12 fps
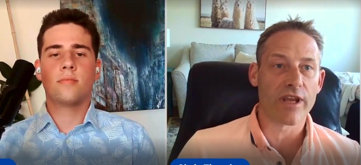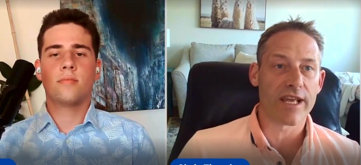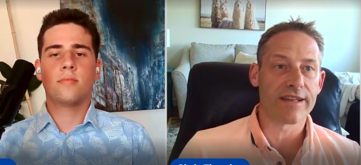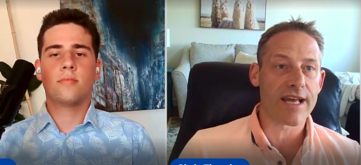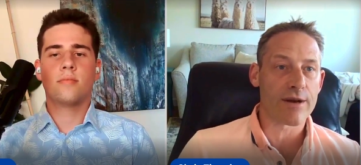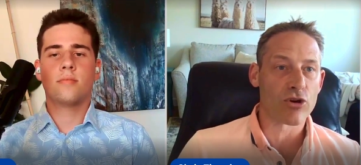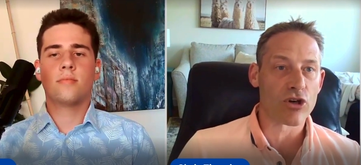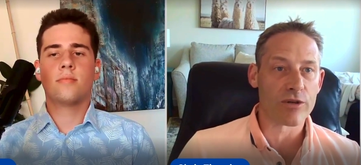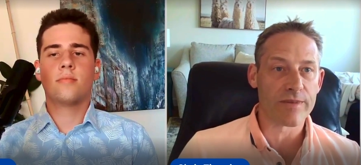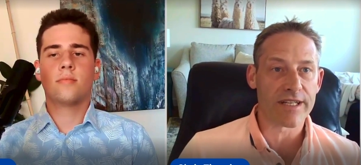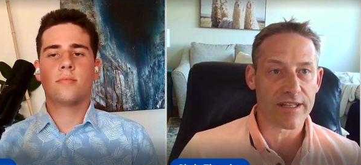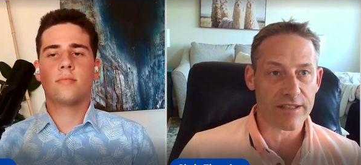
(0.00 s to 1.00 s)
Speaker 1: getting that
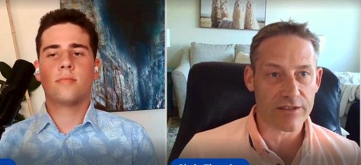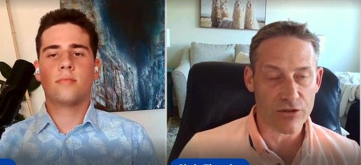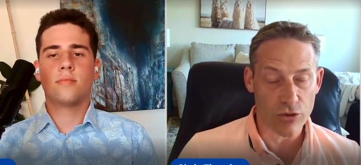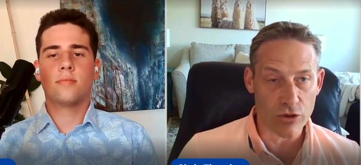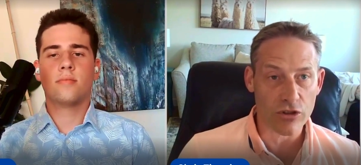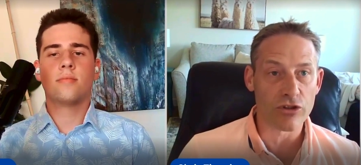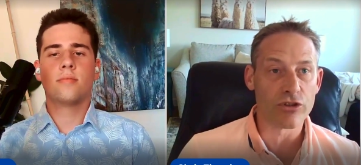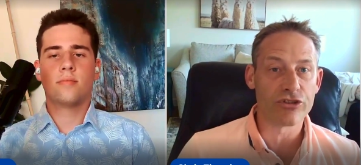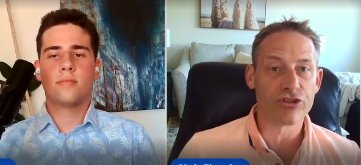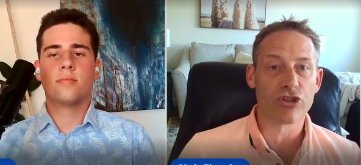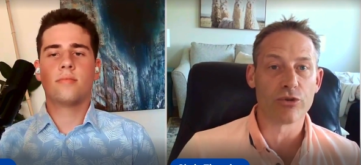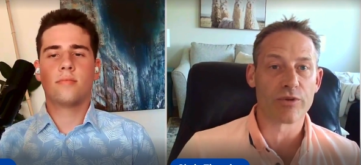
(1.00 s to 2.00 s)
permit to include
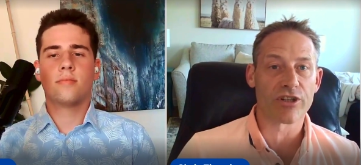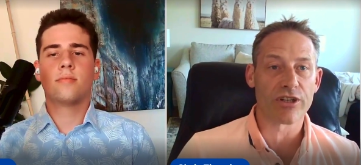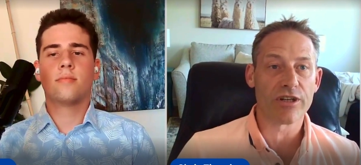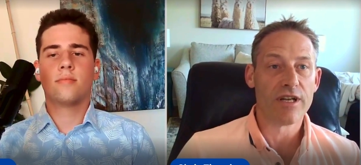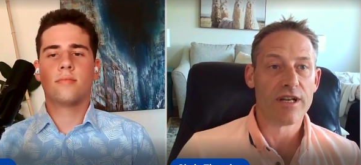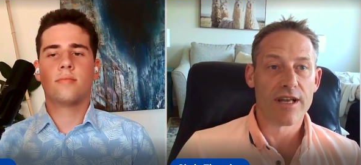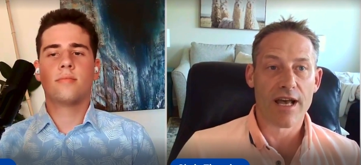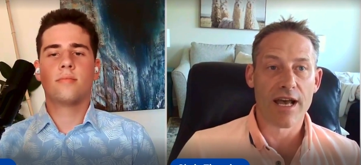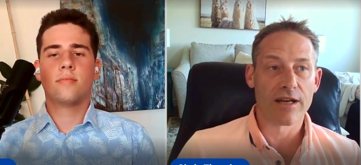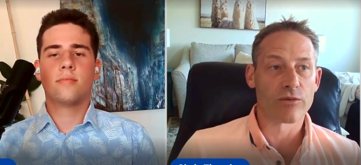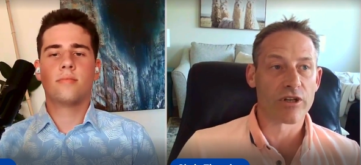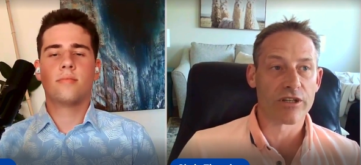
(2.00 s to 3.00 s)
Jupiter,
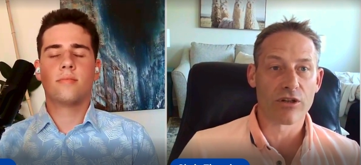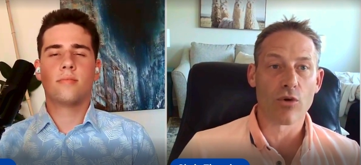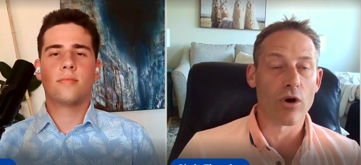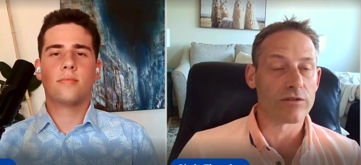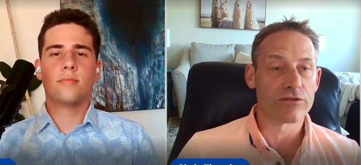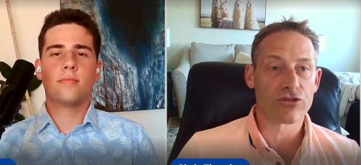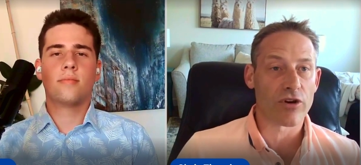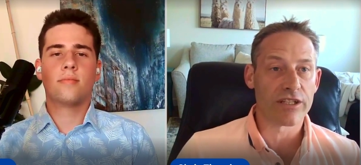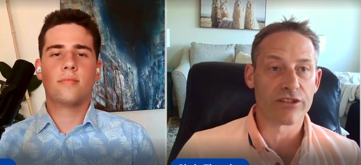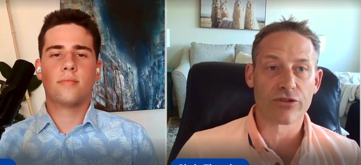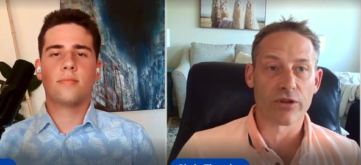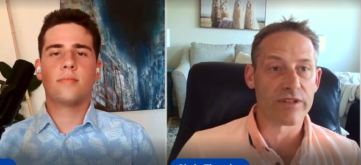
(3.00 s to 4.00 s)
and we're going to go out and try
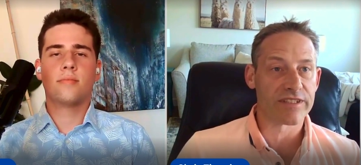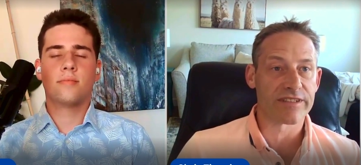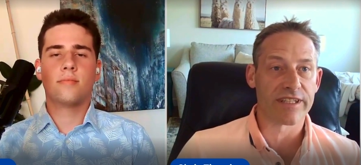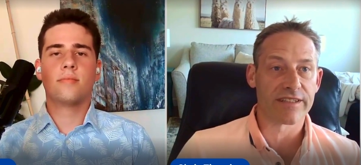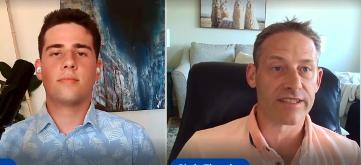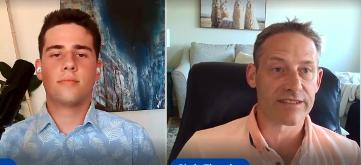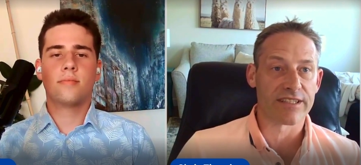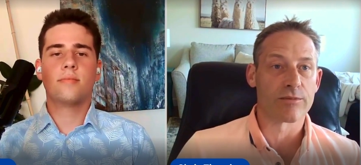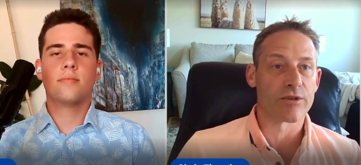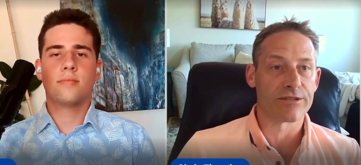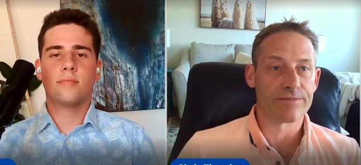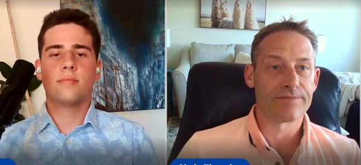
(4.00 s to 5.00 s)
and drill this thing this
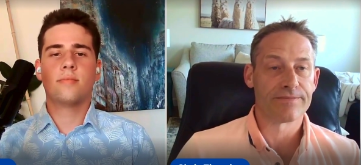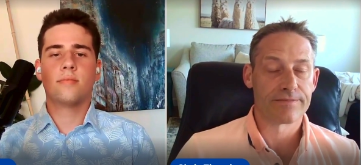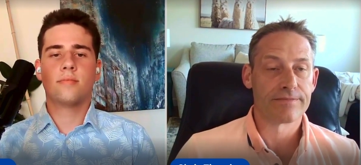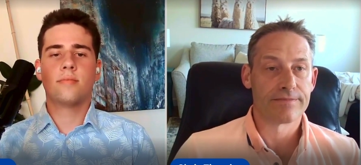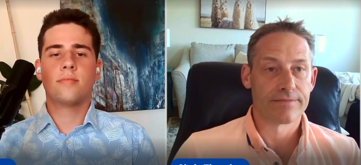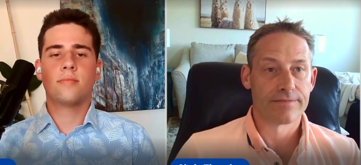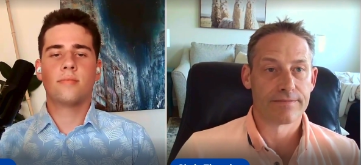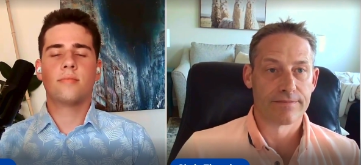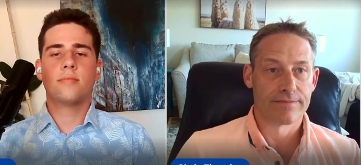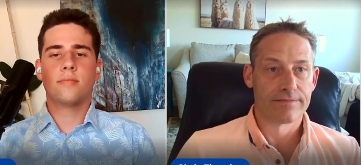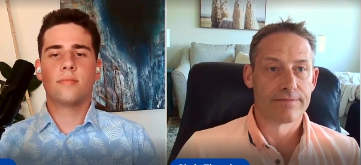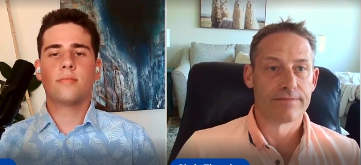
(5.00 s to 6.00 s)
summer.
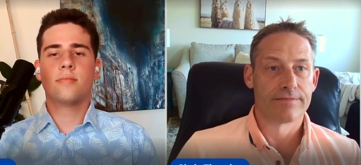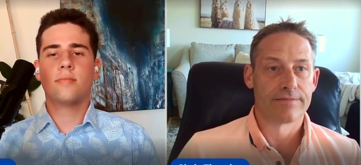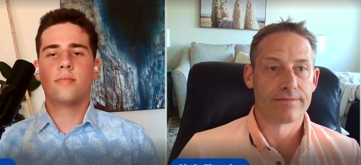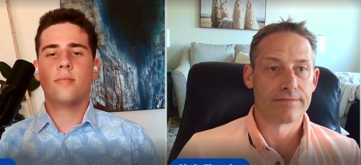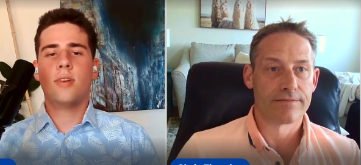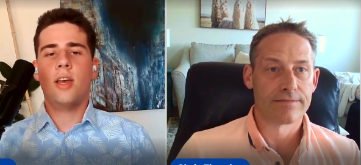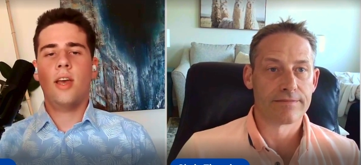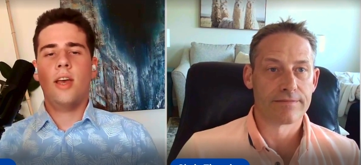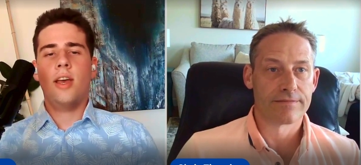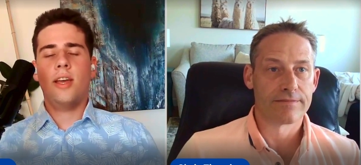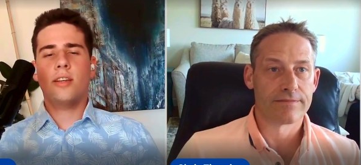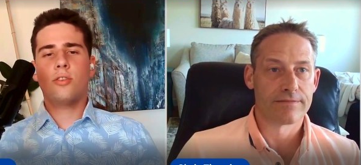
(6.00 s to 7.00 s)
Speaker 2: Mm-hmm.
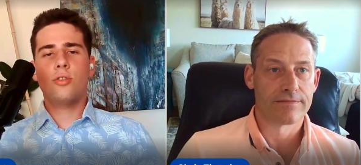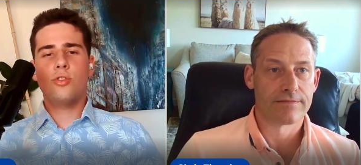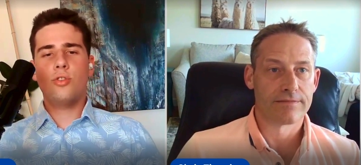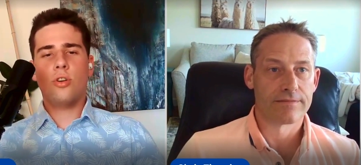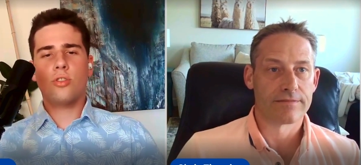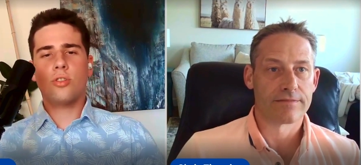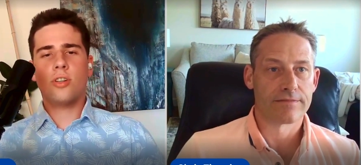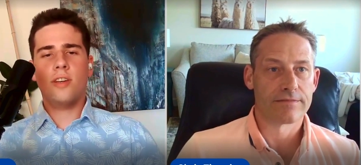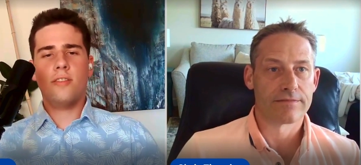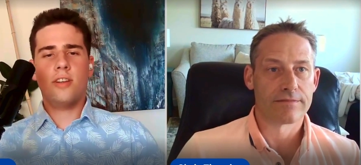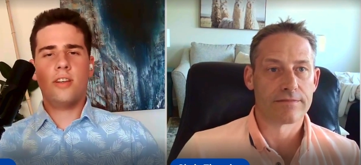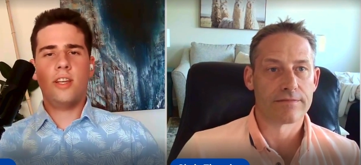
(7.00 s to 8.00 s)
And could you also
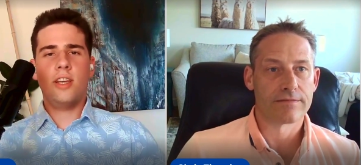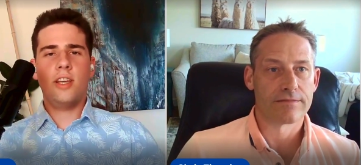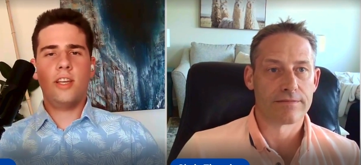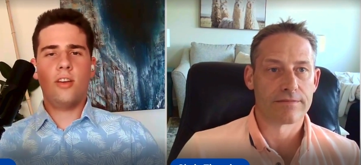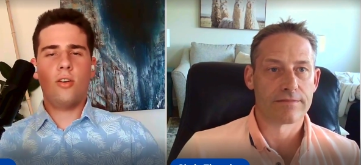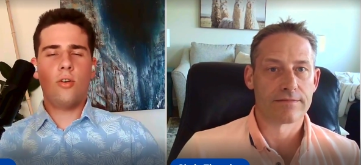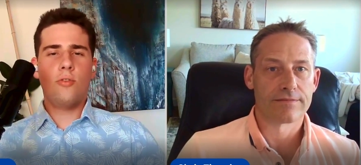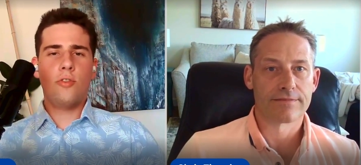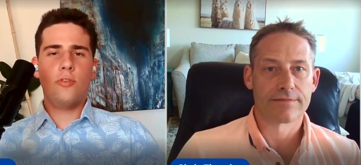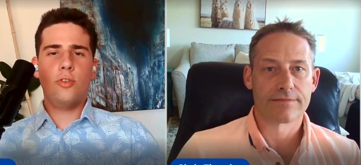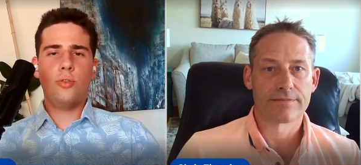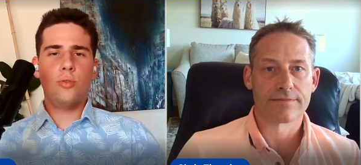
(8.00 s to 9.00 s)
give an
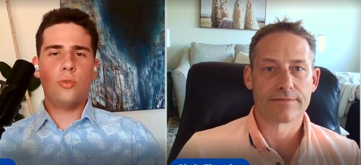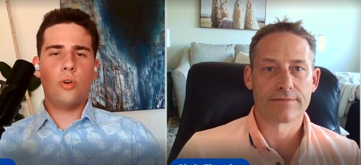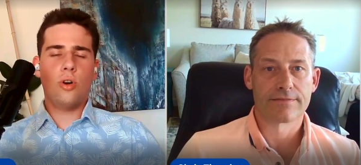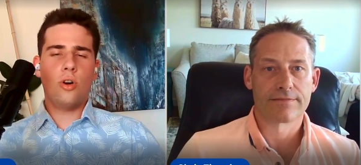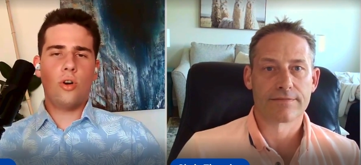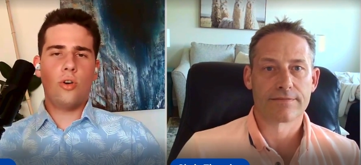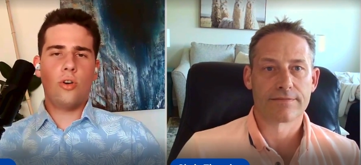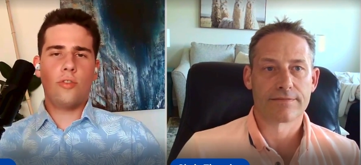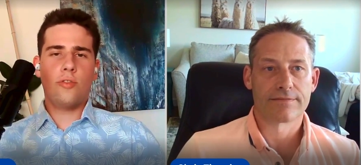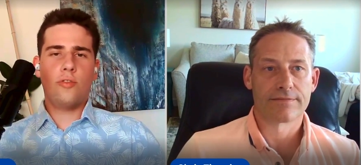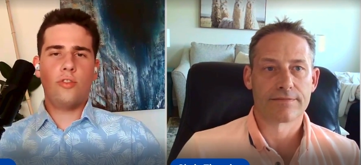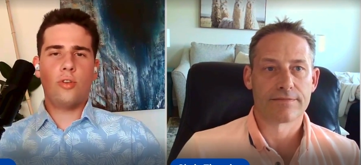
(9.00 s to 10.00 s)
overview
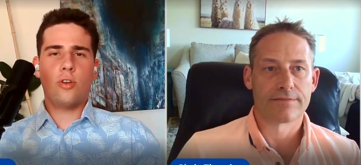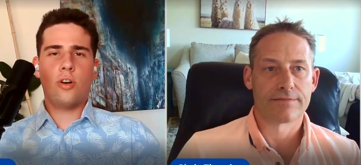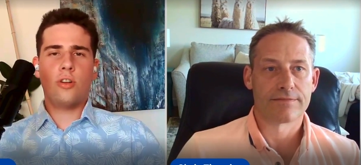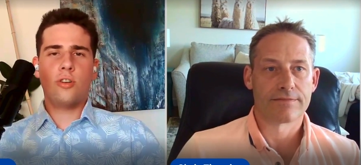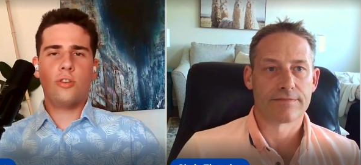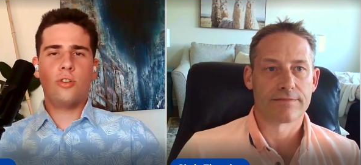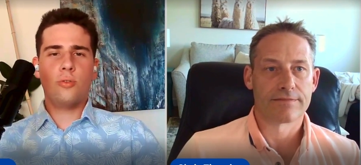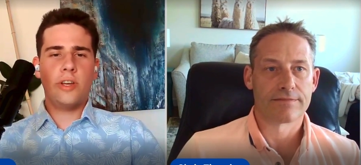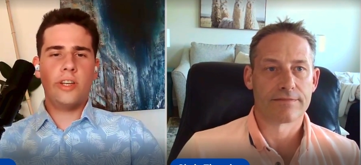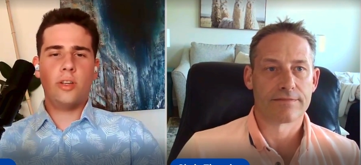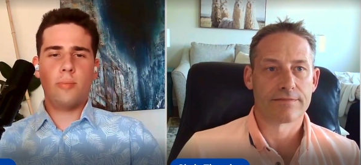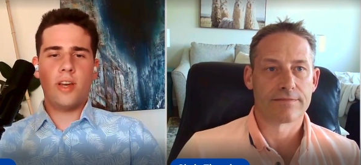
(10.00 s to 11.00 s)
of your other
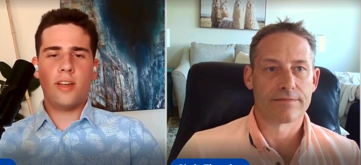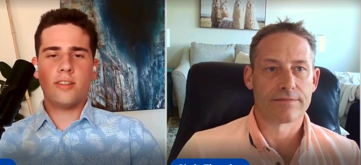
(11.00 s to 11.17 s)
uranium